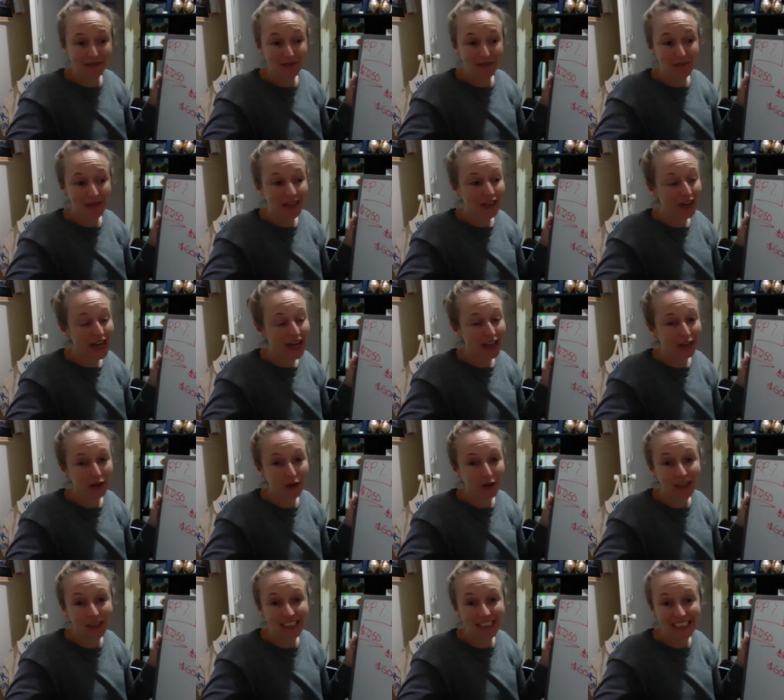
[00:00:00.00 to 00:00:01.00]
For me, I had
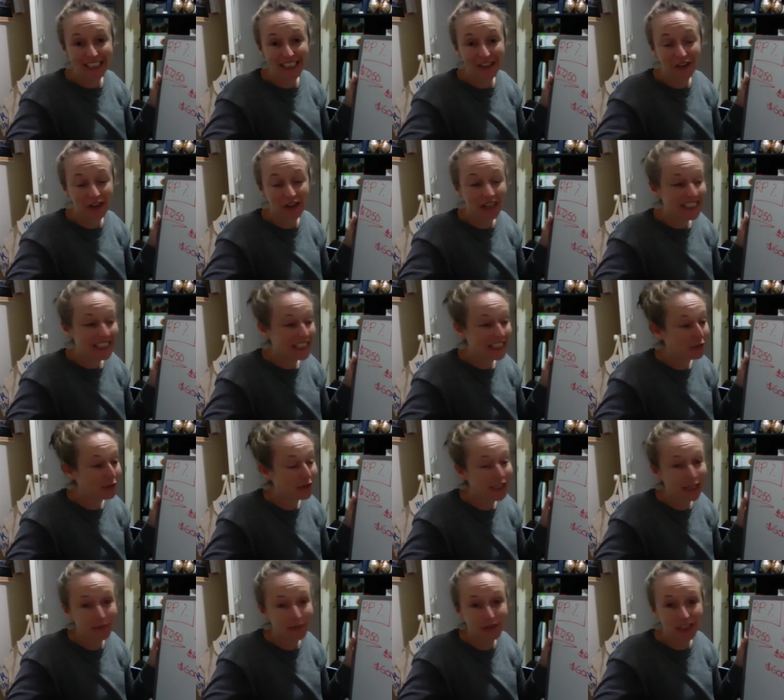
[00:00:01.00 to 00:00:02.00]
no idea, and I still keep